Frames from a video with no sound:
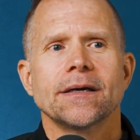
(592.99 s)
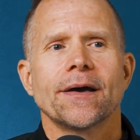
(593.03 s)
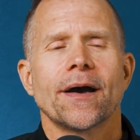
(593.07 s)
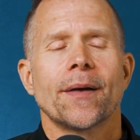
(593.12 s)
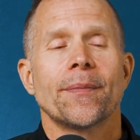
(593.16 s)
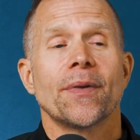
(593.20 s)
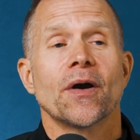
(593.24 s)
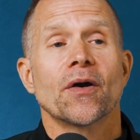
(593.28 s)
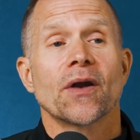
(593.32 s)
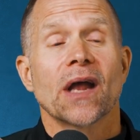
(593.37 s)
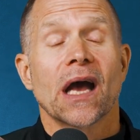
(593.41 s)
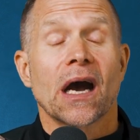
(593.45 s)

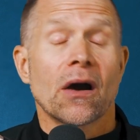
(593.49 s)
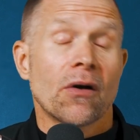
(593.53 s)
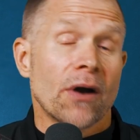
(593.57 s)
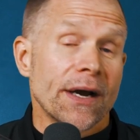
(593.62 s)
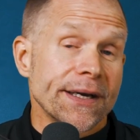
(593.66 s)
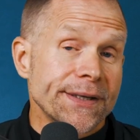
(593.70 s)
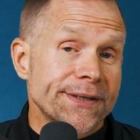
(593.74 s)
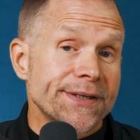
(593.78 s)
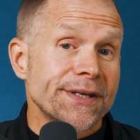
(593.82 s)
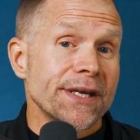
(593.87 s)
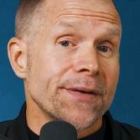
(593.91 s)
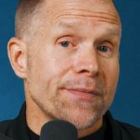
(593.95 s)
about how I
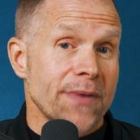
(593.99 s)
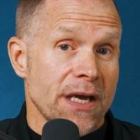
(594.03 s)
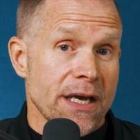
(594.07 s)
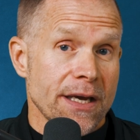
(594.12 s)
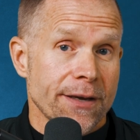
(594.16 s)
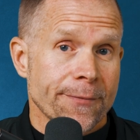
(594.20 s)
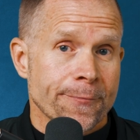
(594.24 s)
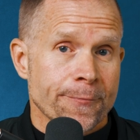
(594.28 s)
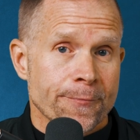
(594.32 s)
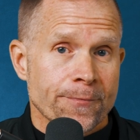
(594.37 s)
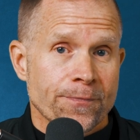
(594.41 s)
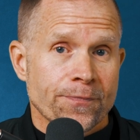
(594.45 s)
see
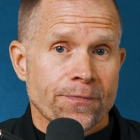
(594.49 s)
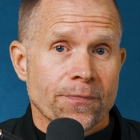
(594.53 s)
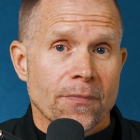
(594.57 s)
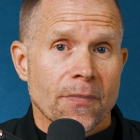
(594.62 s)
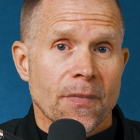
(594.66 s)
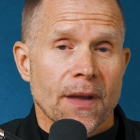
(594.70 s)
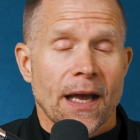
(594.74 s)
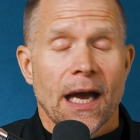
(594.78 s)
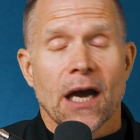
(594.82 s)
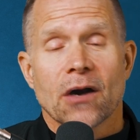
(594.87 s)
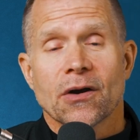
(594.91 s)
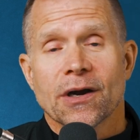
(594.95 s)
me,
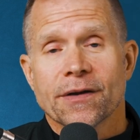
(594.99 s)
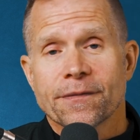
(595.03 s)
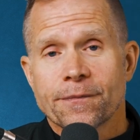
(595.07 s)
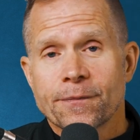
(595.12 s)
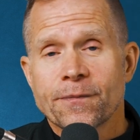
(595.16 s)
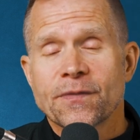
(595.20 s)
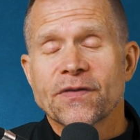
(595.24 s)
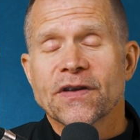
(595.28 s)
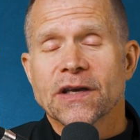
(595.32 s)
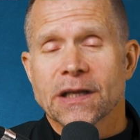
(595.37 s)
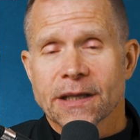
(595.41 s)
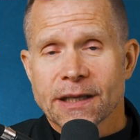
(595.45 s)
how I'm
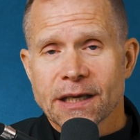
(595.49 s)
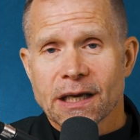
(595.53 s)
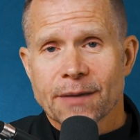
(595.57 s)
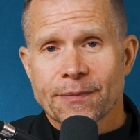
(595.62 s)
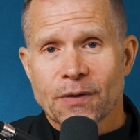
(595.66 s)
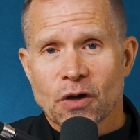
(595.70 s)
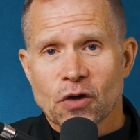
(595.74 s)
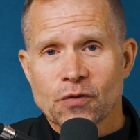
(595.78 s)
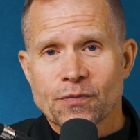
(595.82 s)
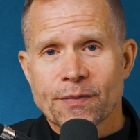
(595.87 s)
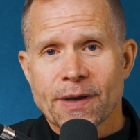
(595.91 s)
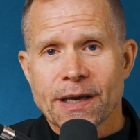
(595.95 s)
feeling
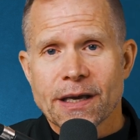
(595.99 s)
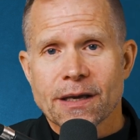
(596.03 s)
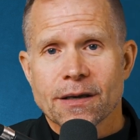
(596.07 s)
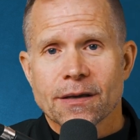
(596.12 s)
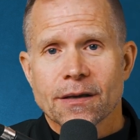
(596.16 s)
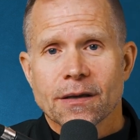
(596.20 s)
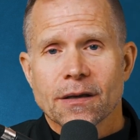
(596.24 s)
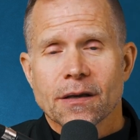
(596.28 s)
about me.